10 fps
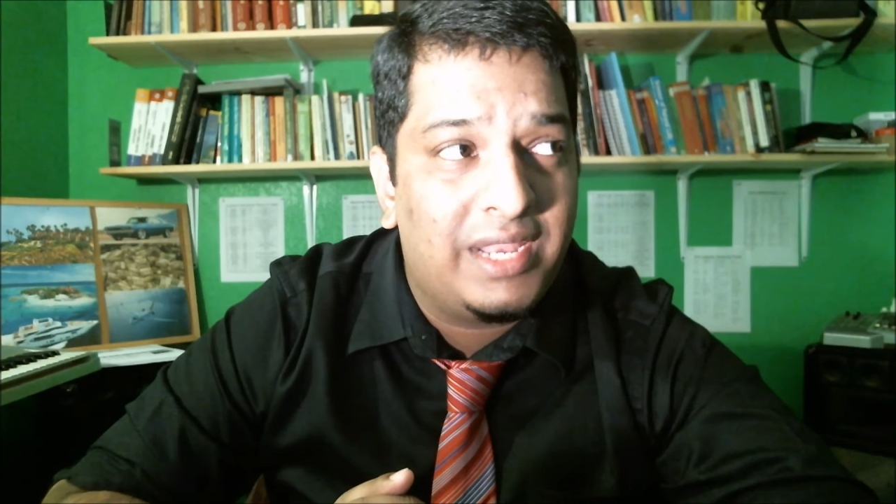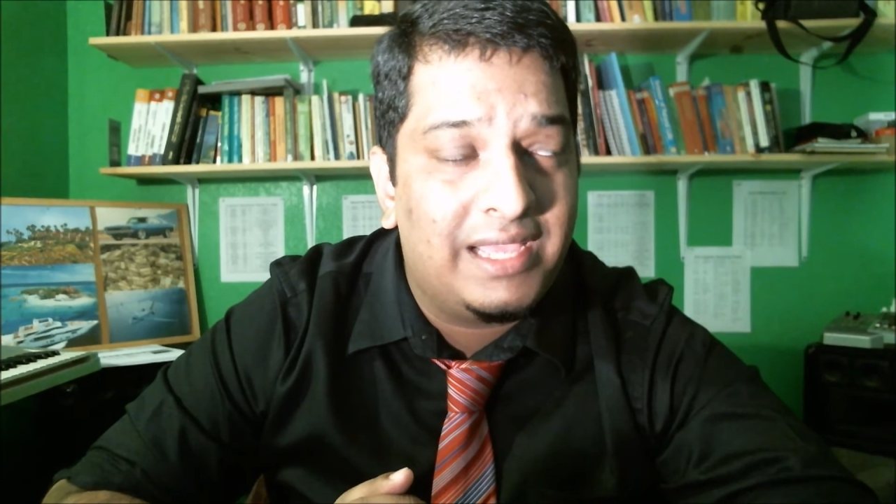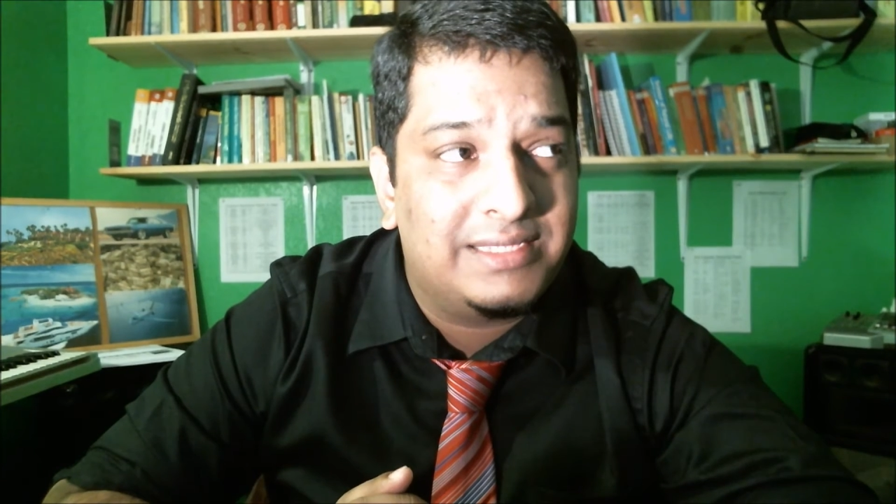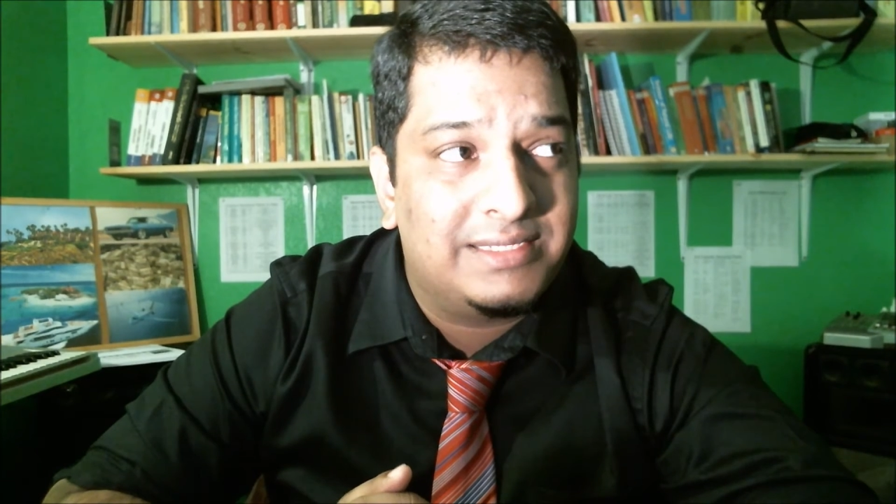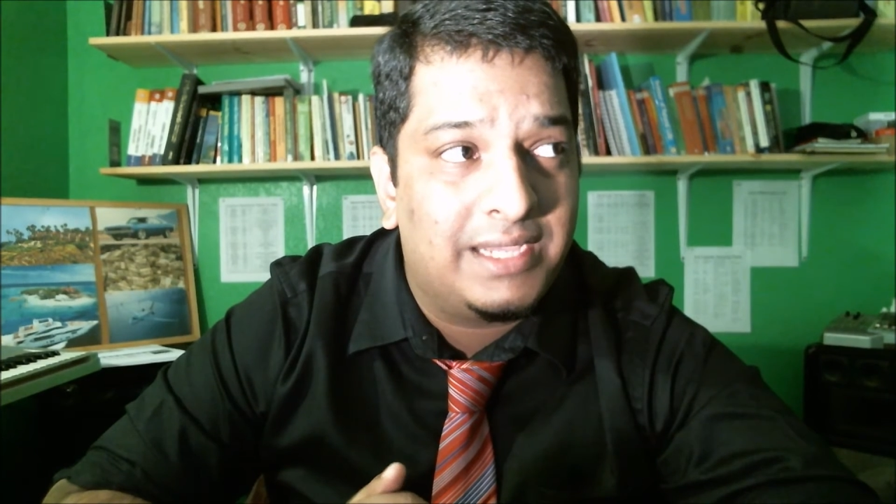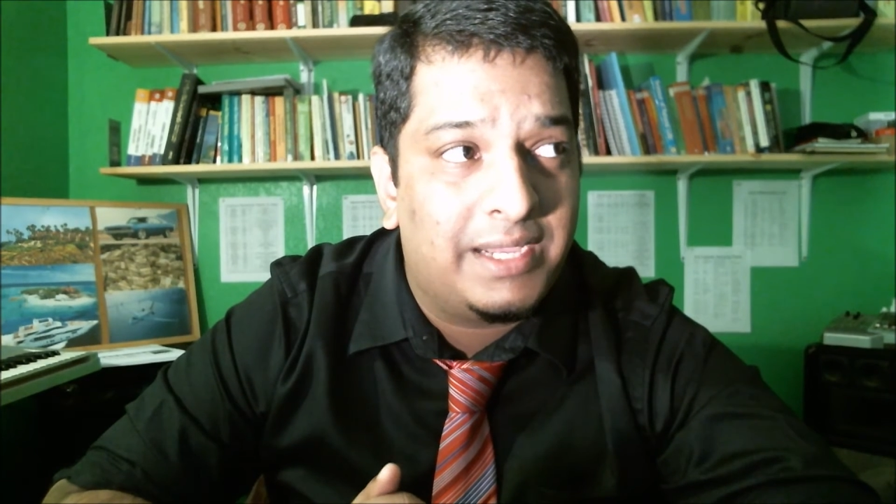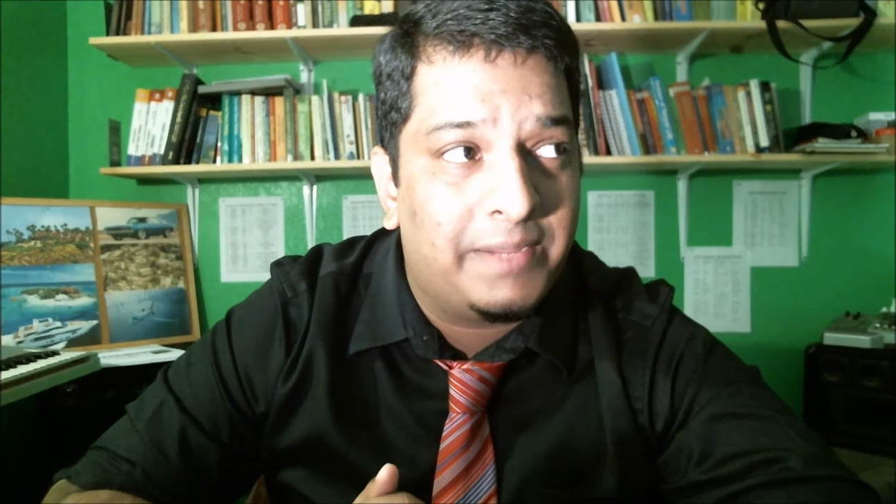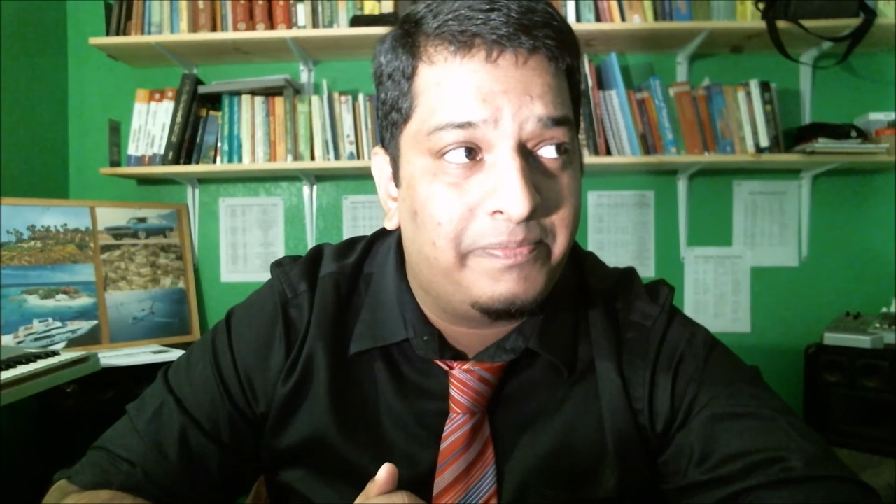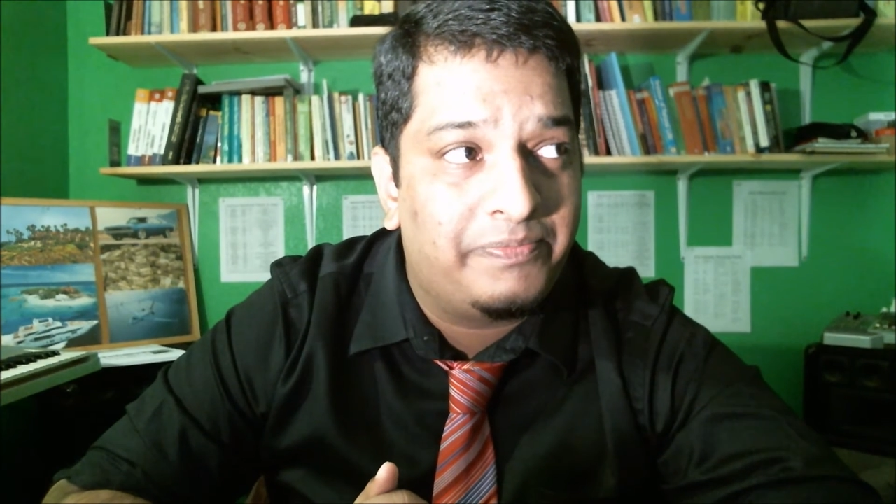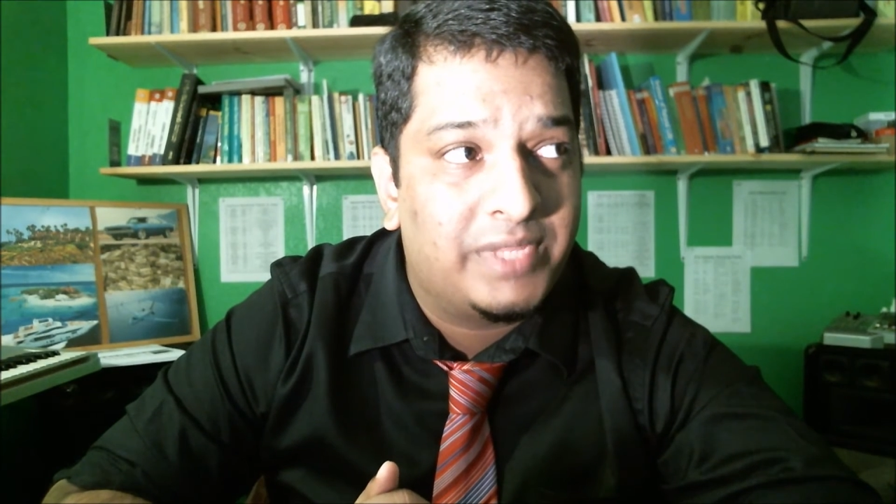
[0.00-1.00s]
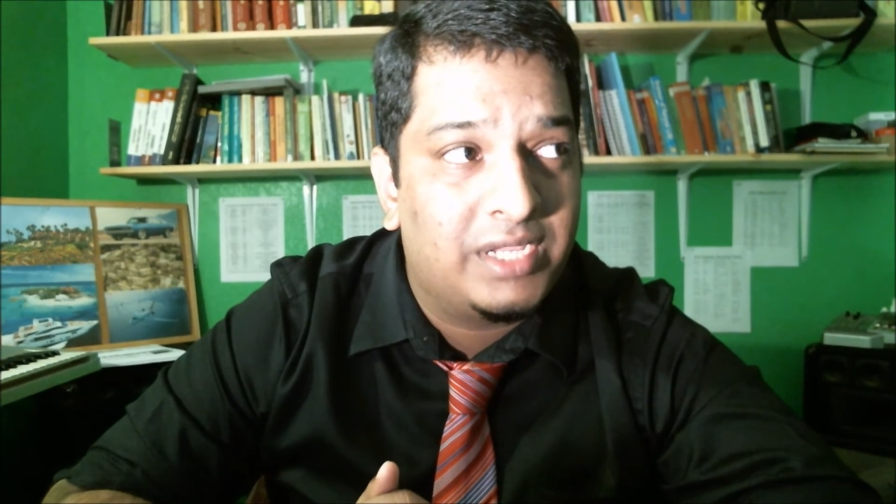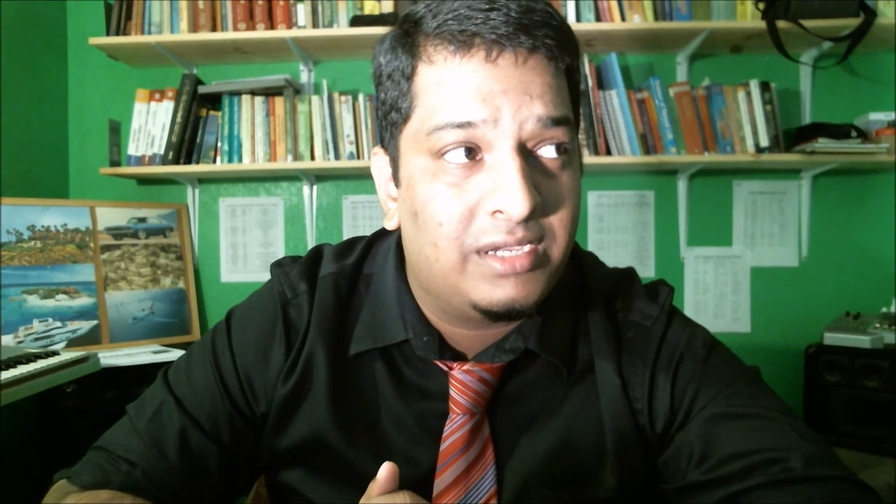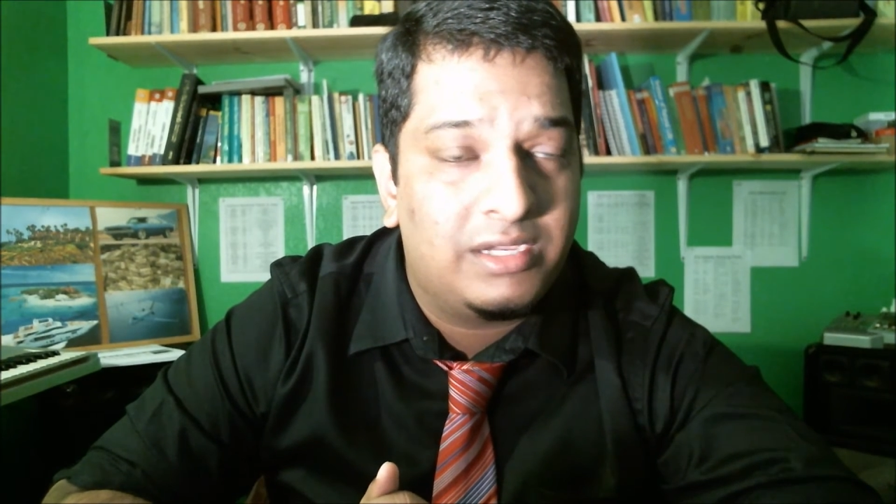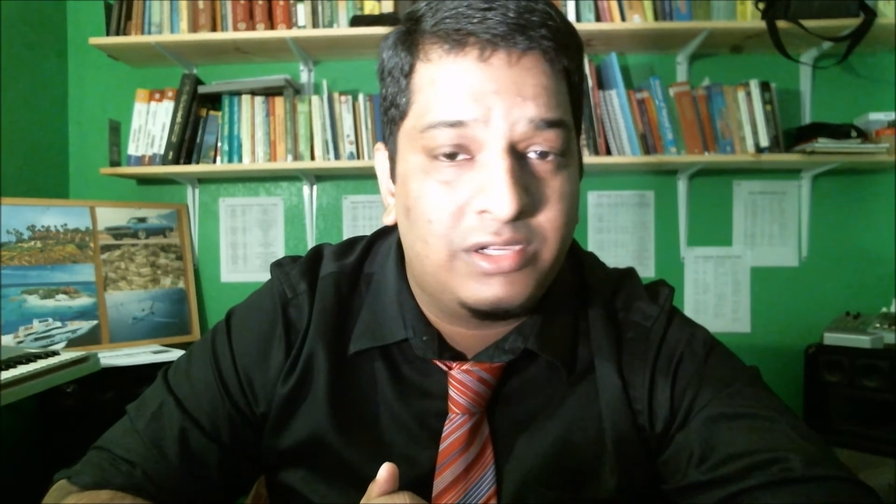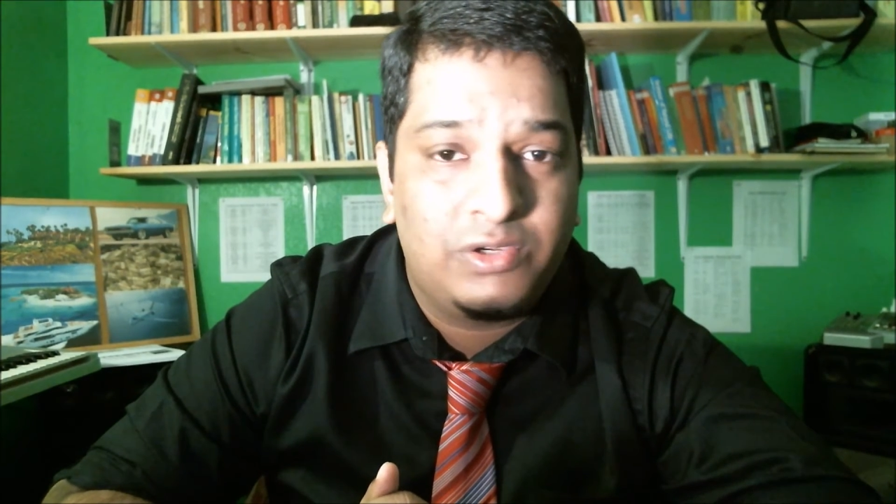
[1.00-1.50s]
as um,
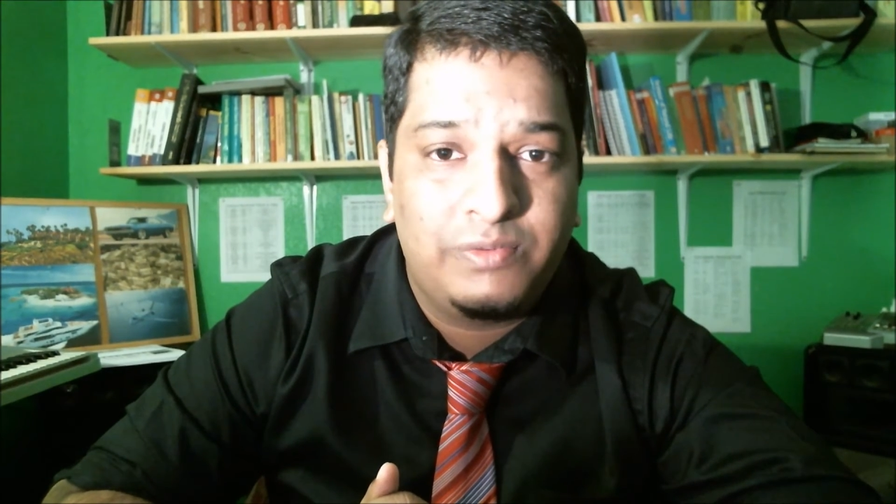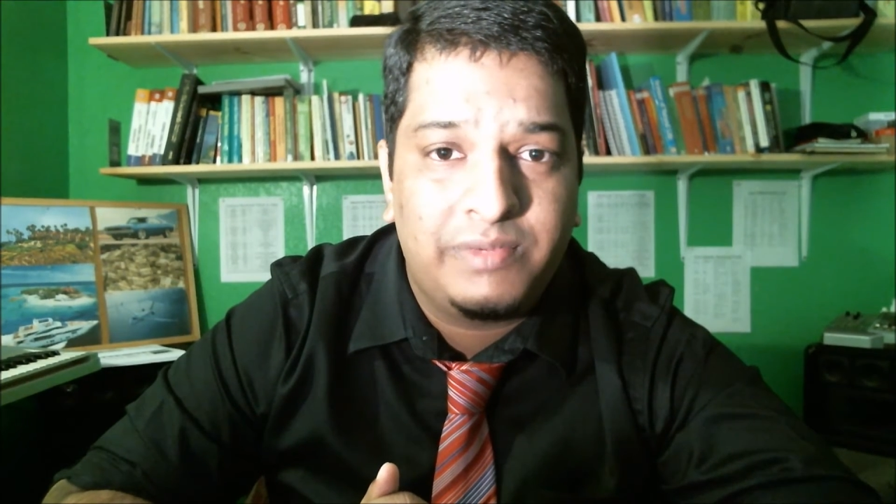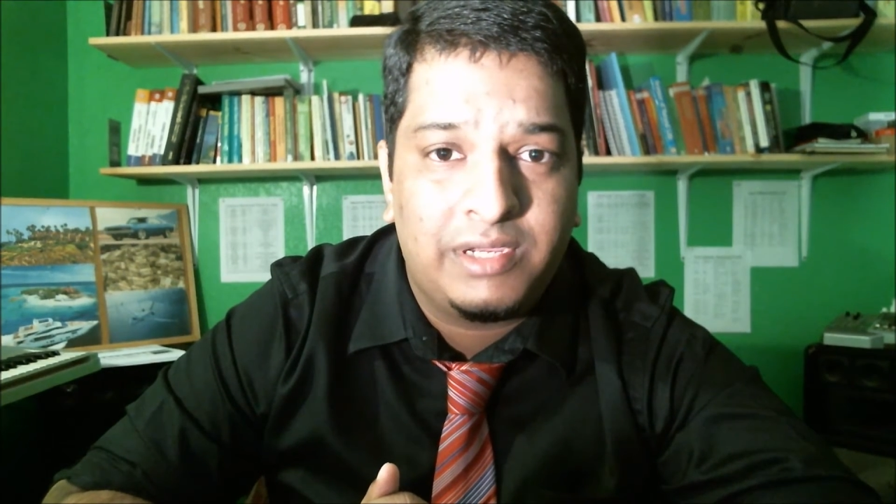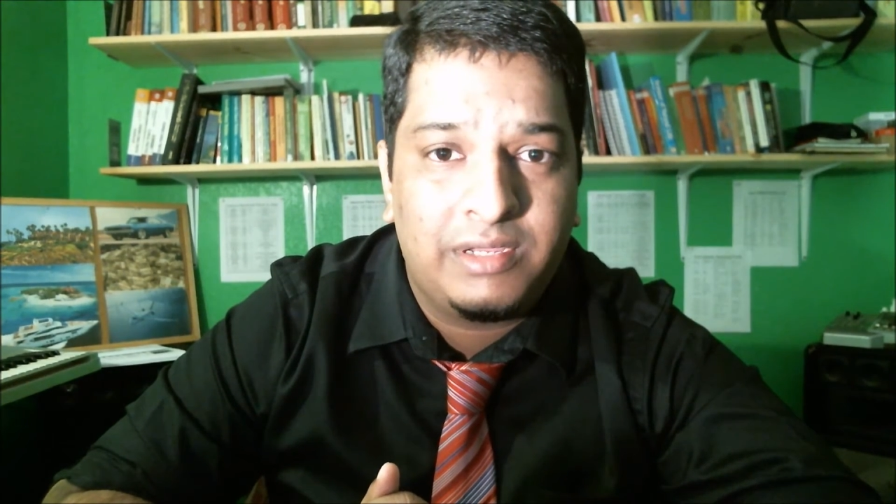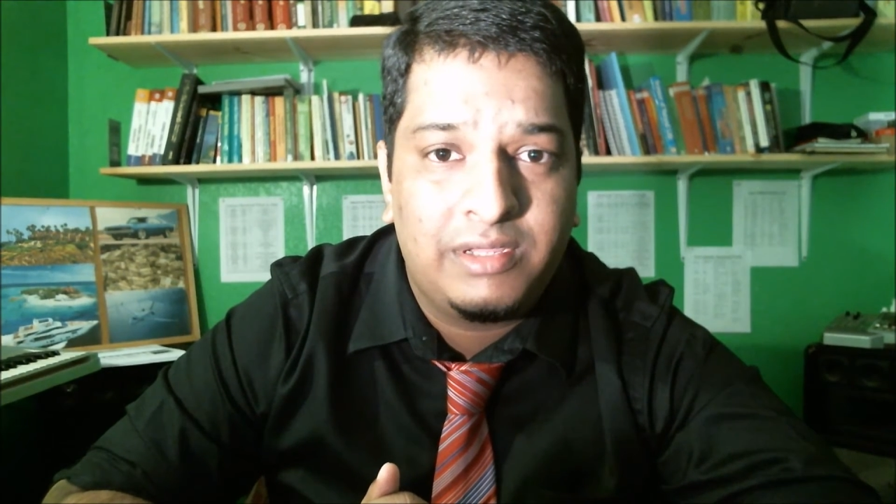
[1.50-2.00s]
curcuma